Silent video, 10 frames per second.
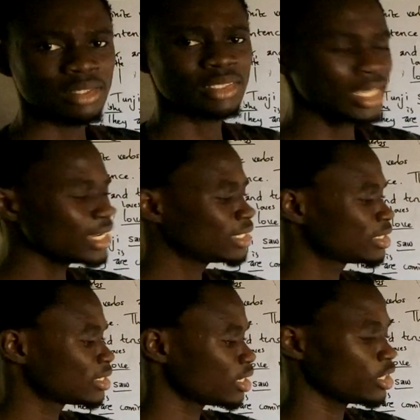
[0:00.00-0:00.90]

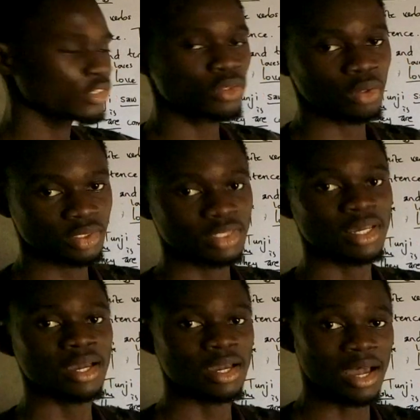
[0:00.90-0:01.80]
this is not
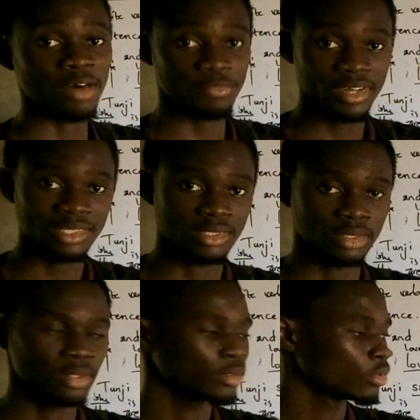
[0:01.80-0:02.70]
affected.
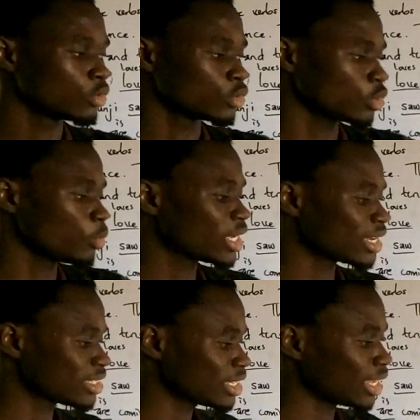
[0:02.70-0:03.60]
So we
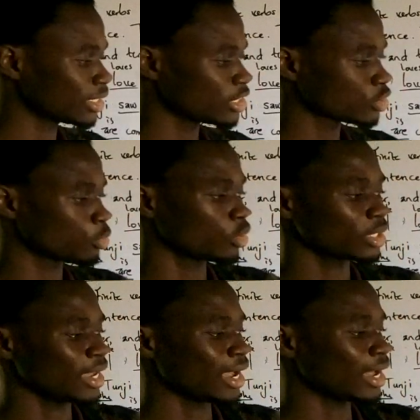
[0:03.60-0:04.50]
consider this to
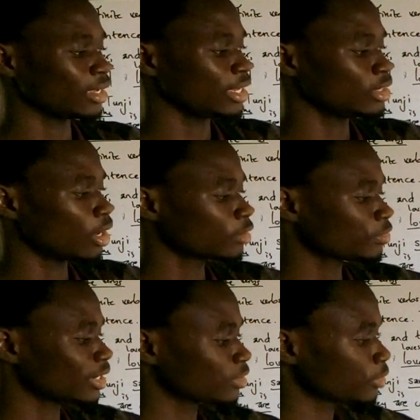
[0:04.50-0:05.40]
be a
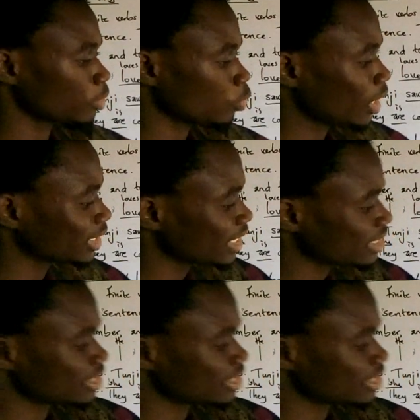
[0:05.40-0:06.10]
non-finite verb, while this